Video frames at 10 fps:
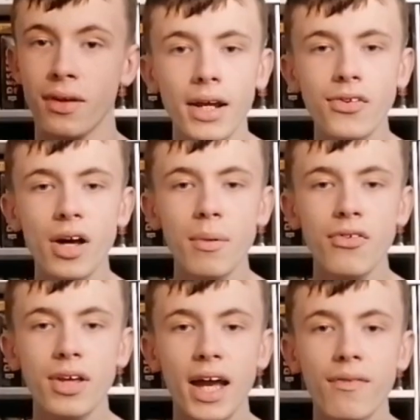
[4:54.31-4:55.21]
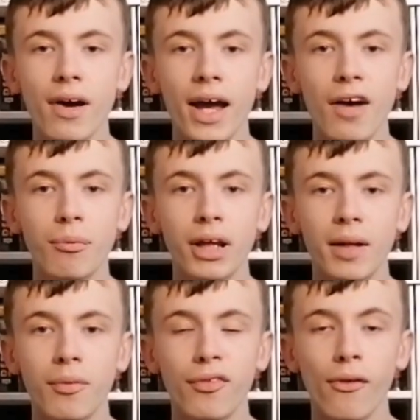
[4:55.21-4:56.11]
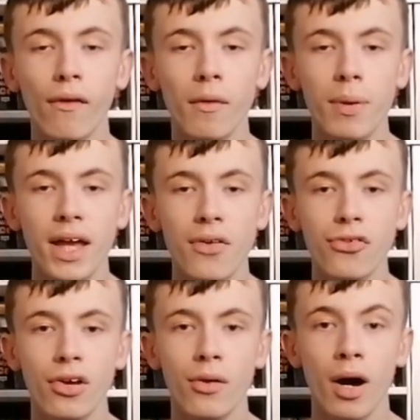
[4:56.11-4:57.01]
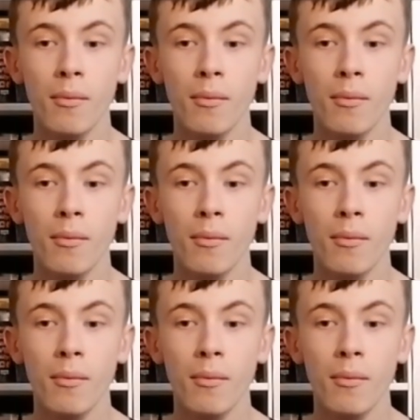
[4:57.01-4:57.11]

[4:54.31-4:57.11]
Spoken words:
Next up is a game that I have played before on the PS2